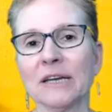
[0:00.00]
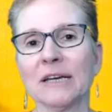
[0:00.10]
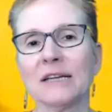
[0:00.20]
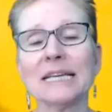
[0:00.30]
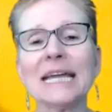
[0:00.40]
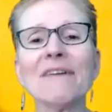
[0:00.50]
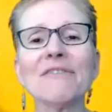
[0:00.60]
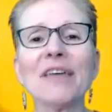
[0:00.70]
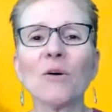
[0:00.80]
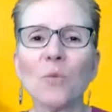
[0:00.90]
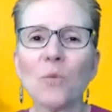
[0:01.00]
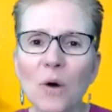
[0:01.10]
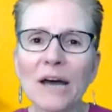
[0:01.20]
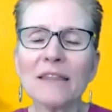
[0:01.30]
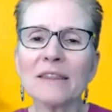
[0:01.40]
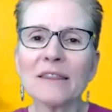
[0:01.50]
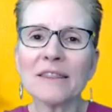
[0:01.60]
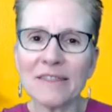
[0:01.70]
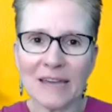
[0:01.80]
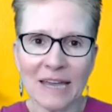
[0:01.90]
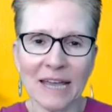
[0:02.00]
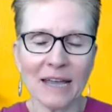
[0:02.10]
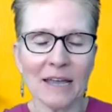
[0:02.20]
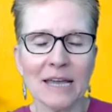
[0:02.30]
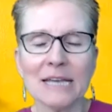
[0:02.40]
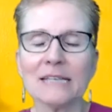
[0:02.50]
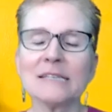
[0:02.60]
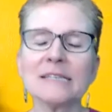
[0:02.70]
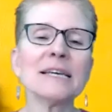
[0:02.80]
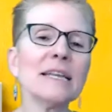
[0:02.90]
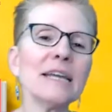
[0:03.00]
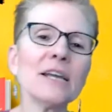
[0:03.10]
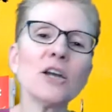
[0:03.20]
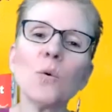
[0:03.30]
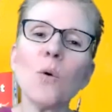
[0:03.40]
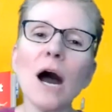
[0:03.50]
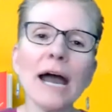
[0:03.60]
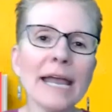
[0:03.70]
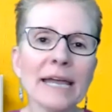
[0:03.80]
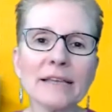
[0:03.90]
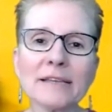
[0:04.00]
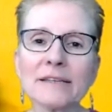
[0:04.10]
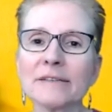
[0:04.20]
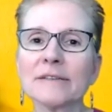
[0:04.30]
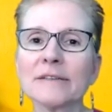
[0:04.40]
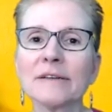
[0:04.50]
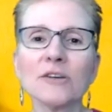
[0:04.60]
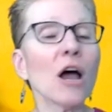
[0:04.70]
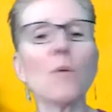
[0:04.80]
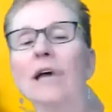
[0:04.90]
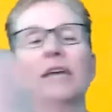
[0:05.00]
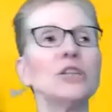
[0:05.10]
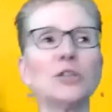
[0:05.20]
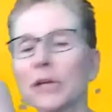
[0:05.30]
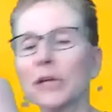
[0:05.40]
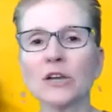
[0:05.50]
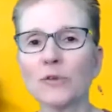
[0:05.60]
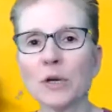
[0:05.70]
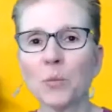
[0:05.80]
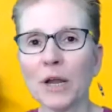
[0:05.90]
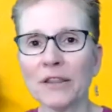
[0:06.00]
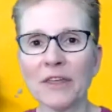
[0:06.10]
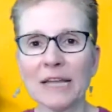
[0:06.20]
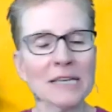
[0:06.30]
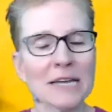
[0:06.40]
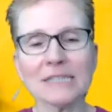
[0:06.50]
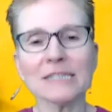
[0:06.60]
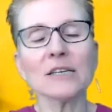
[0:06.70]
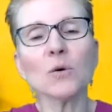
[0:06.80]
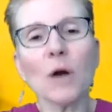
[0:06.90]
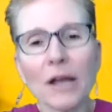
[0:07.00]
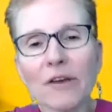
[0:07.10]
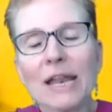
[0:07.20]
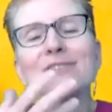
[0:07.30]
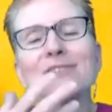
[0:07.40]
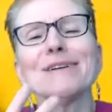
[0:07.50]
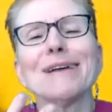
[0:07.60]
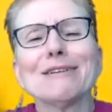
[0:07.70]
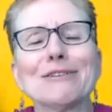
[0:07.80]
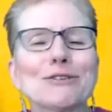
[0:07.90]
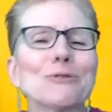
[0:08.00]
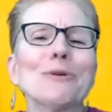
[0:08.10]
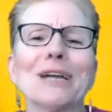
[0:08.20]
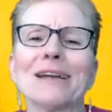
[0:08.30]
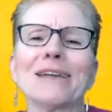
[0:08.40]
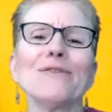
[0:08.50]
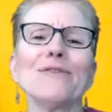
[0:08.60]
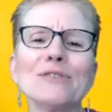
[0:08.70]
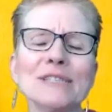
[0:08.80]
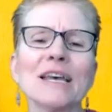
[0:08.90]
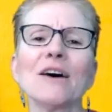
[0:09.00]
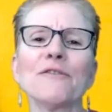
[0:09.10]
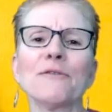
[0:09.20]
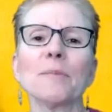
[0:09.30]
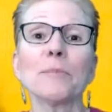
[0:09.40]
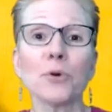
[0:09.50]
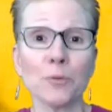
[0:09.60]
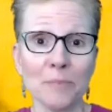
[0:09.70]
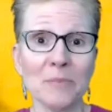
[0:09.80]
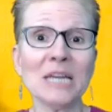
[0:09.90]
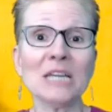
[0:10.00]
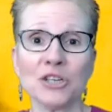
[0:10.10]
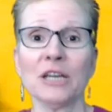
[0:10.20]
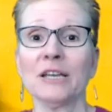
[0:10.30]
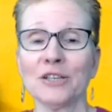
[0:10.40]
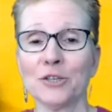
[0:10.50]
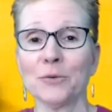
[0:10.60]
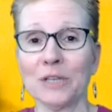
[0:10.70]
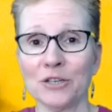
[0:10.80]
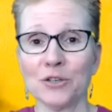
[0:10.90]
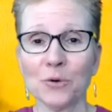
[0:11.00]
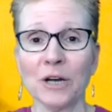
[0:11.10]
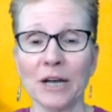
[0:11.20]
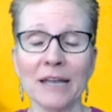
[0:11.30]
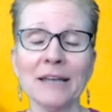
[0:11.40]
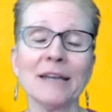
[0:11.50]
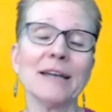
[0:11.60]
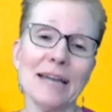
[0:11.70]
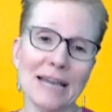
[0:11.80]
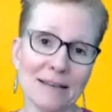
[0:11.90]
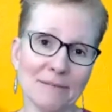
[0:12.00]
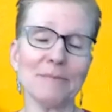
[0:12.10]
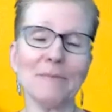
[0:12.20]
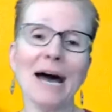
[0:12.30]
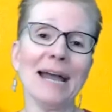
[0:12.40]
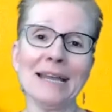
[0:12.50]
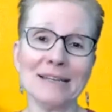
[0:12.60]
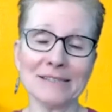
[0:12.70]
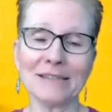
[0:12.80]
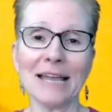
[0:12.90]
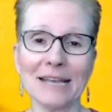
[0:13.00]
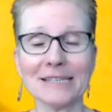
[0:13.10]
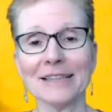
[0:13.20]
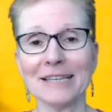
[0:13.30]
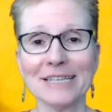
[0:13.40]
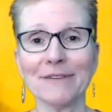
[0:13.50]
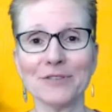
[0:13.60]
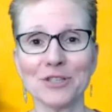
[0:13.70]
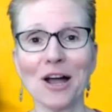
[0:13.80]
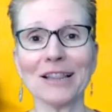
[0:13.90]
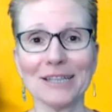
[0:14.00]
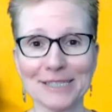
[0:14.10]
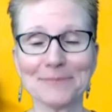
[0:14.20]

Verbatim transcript: to have that one thing, sit in quiet, not while you're doing 101 things, sit in quiet and actually enjoy it. Give yourself permission to enjoy. Mine is, like I said, the Dove chocolates.